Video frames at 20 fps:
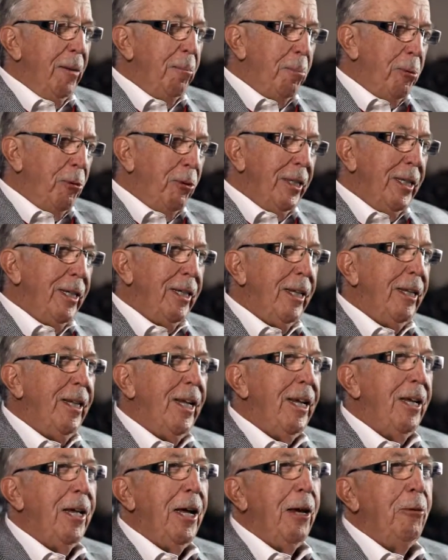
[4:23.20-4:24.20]
personally
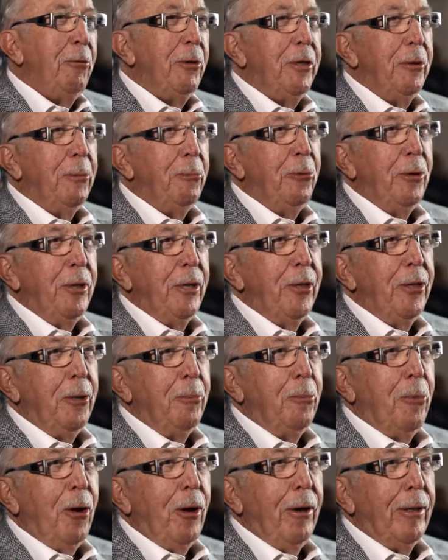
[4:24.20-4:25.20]
think I was a pretty
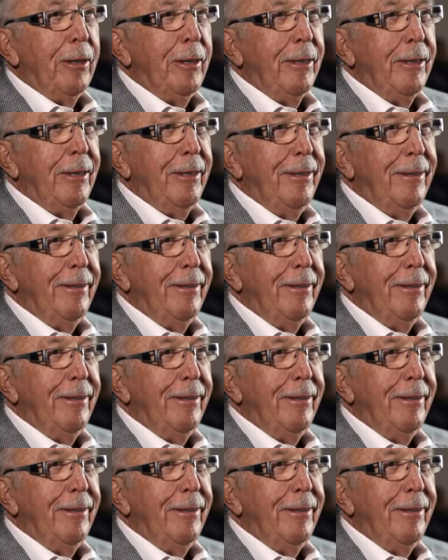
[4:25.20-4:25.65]
good boss.